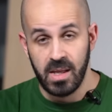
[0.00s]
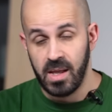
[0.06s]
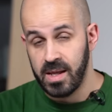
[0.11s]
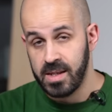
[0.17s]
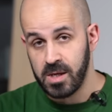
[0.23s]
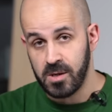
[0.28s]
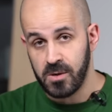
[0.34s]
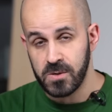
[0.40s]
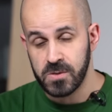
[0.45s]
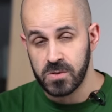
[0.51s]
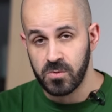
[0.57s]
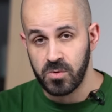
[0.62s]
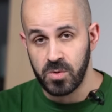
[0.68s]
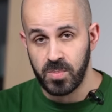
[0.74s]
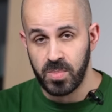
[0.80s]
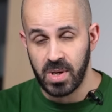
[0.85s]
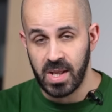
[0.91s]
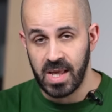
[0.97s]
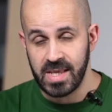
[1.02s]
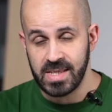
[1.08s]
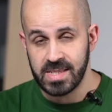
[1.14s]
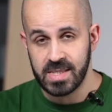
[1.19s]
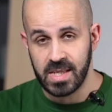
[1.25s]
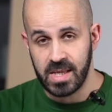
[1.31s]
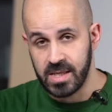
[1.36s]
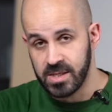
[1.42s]
And I also
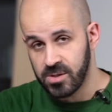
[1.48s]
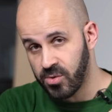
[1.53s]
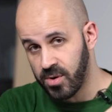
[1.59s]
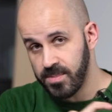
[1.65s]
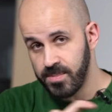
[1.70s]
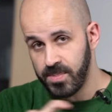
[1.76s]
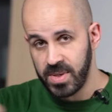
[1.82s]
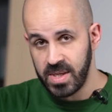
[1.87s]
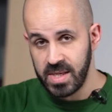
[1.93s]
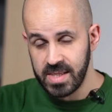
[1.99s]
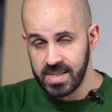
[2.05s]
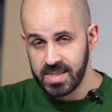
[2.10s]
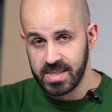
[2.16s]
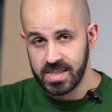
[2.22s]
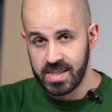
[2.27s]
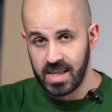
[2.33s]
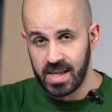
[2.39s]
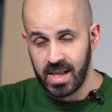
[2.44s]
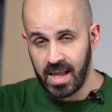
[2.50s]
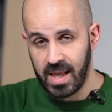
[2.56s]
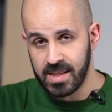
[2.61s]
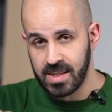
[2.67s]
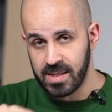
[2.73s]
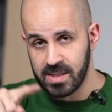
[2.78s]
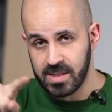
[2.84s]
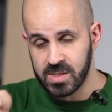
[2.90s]
replaced a trim piece that
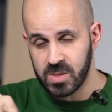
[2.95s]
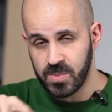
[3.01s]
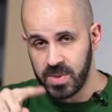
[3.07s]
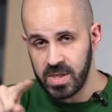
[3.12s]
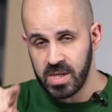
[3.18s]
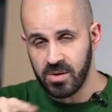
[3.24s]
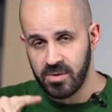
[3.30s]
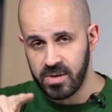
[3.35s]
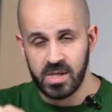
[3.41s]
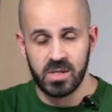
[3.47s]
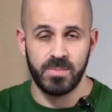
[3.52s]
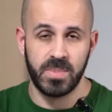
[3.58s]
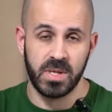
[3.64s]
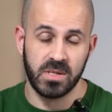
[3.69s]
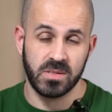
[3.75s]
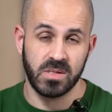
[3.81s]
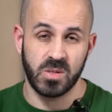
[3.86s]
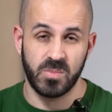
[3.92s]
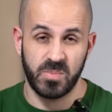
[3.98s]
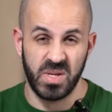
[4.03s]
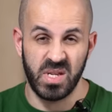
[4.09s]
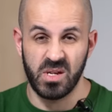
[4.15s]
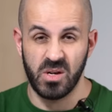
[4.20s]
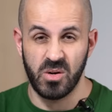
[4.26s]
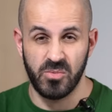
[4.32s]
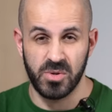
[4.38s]
had a little speaker in it because the
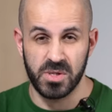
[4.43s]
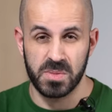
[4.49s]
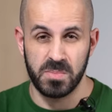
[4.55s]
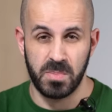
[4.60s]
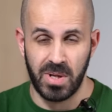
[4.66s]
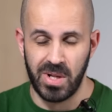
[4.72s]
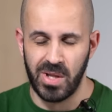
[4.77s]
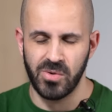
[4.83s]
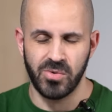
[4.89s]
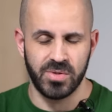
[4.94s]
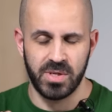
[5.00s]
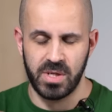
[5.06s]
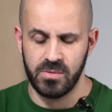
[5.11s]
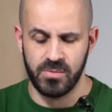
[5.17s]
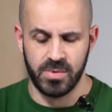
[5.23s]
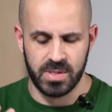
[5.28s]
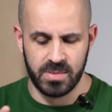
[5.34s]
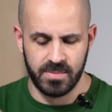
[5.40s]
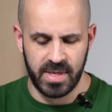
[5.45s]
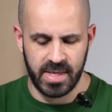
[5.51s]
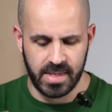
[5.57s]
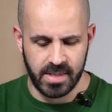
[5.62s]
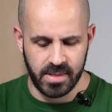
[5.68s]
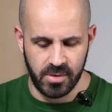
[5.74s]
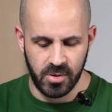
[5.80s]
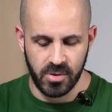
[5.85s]
speaker was blown, it was
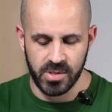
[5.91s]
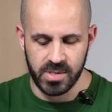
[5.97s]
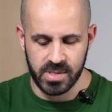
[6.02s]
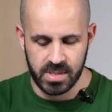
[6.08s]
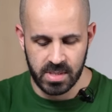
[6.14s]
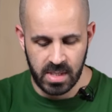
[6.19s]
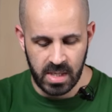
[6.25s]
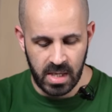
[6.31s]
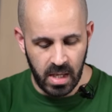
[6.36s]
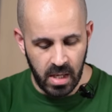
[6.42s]
making noise.